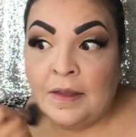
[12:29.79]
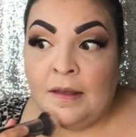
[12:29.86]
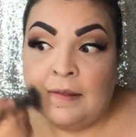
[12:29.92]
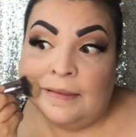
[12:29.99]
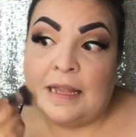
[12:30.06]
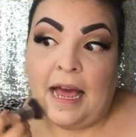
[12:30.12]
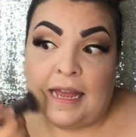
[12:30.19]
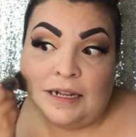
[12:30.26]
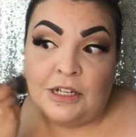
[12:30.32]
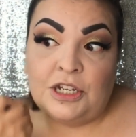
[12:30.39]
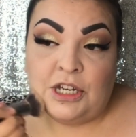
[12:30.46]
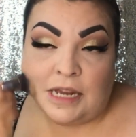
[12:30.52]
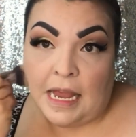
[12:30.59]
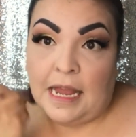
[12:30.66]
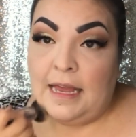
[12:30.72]
light
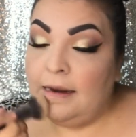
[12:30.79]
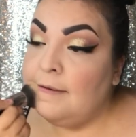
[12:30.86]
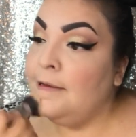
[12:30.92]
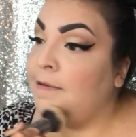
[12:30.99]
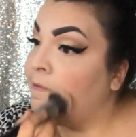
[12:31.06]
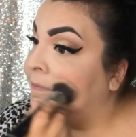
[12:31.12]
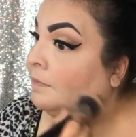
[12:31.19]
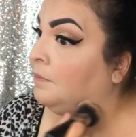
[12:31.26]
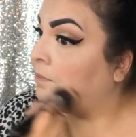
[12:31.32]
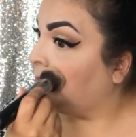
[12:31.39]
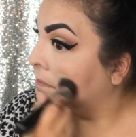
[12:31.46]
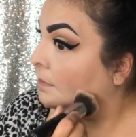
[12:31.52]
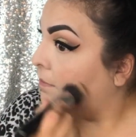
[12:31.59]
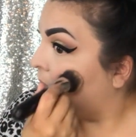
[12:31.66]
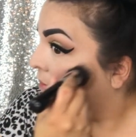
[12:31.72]
shade
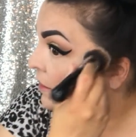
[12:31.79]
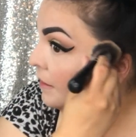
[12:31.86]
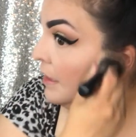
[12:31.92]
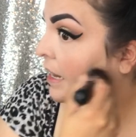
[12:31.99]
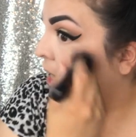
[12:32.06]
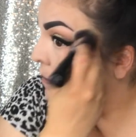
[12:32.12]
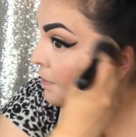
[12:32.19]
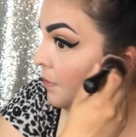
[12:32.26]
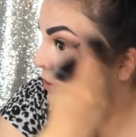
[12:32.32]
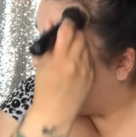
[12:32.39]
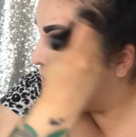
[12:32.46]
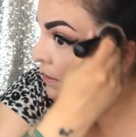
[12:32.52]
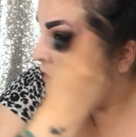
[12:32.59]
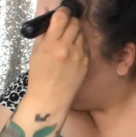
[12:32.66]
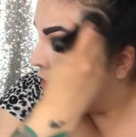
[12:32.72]
that I put